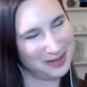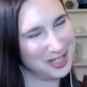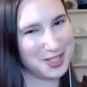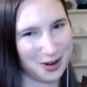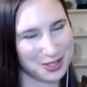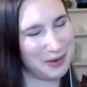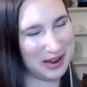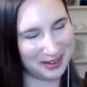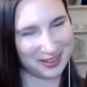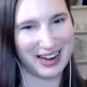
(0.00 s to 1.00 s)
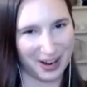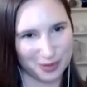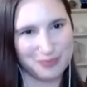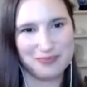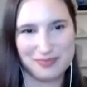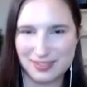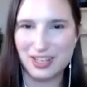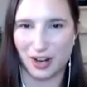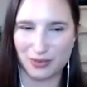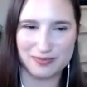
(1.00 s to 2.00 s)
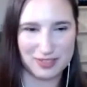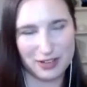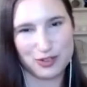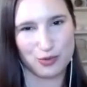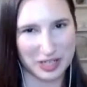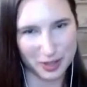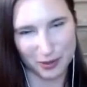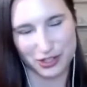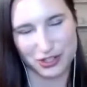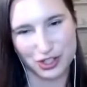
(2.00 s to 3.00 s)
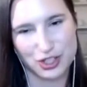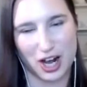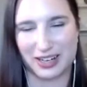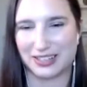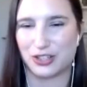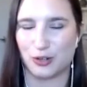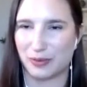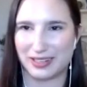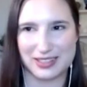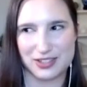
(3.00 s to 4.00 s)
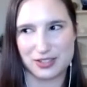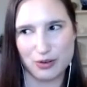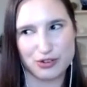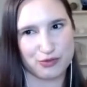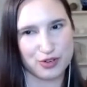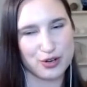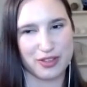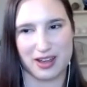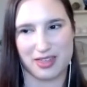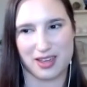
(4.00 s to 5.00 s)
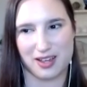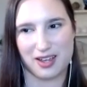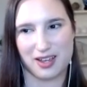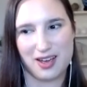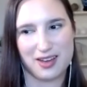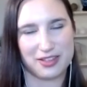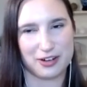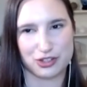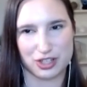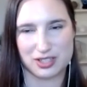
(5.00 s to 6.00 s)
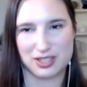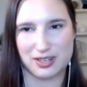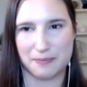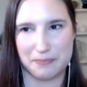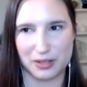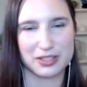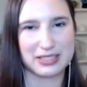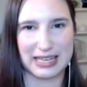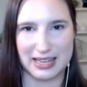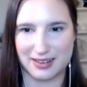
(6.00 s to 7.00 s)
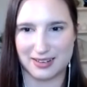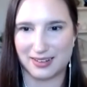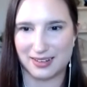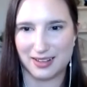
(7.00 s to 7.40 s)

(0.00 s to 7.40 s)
I don't, depending on how, you have to read the person you're talking to, but it's so true that I think there's just a built-in,